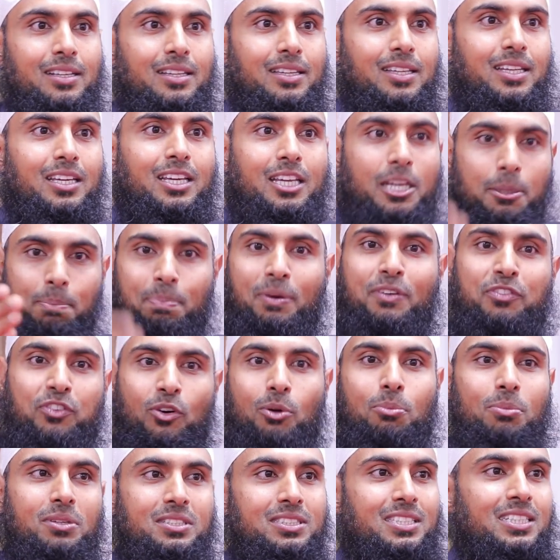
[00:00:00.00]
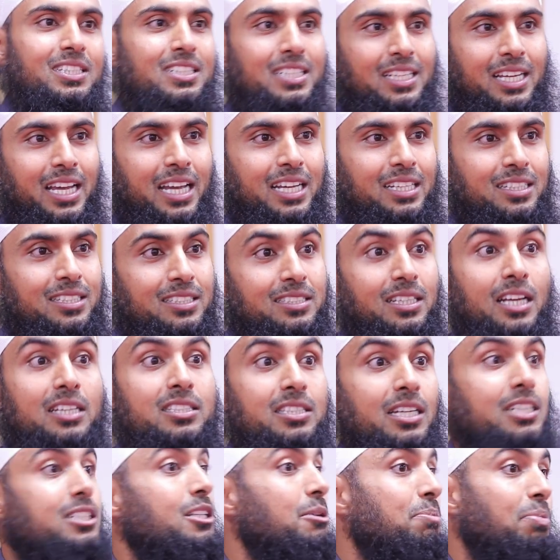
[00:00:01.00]
The key performance indicators are
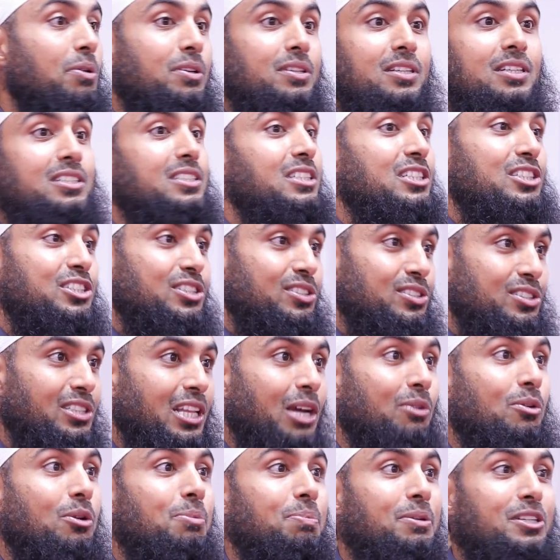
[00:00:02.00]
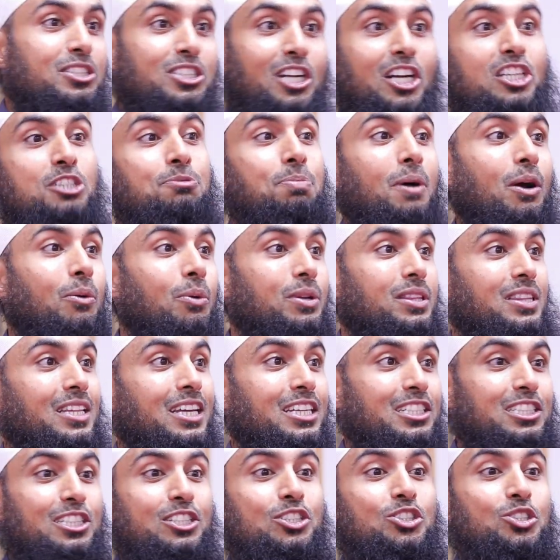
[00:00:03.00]
set upon the teachers. They will be judged by what
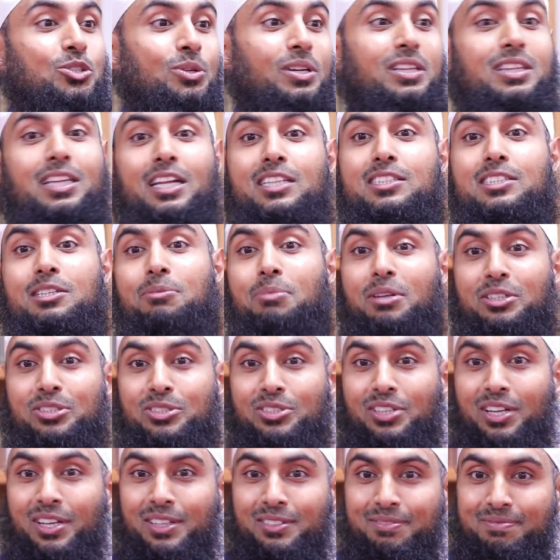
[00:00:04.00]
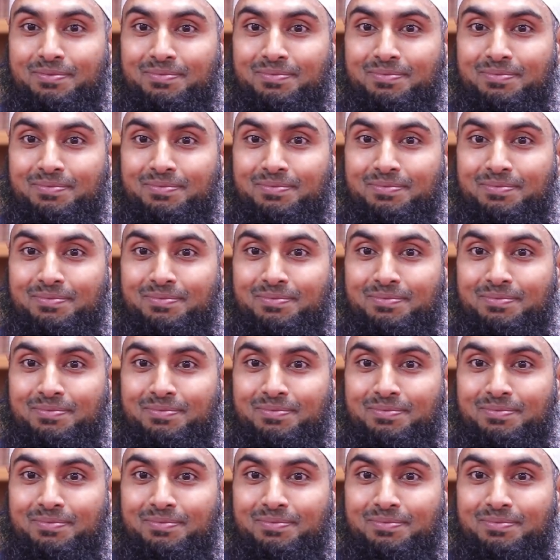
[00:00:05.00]
they teach you in that semester.